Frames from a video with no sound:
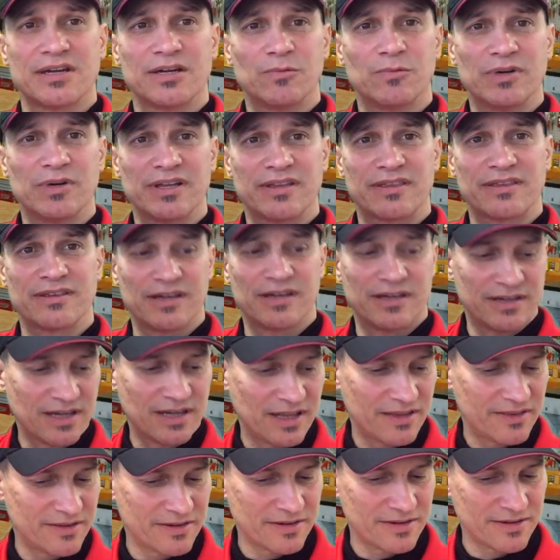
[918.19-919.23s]
with
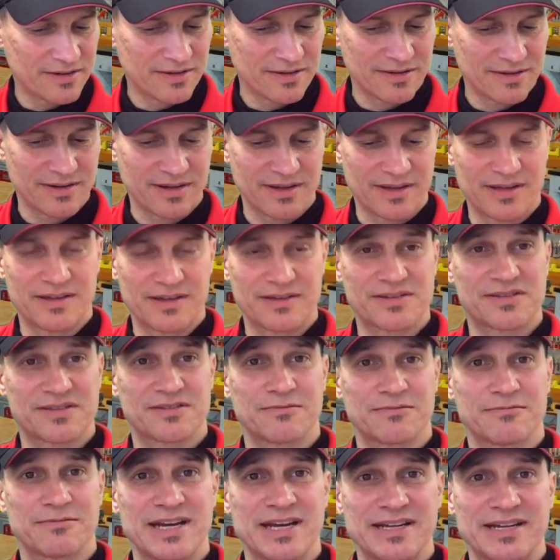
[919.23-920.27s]
another
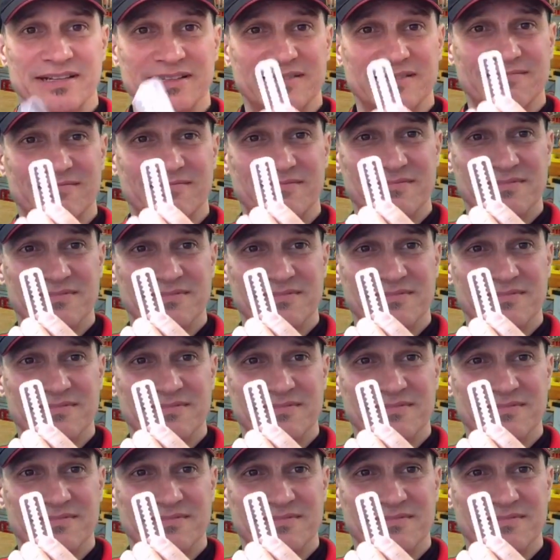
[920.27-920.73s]
serrated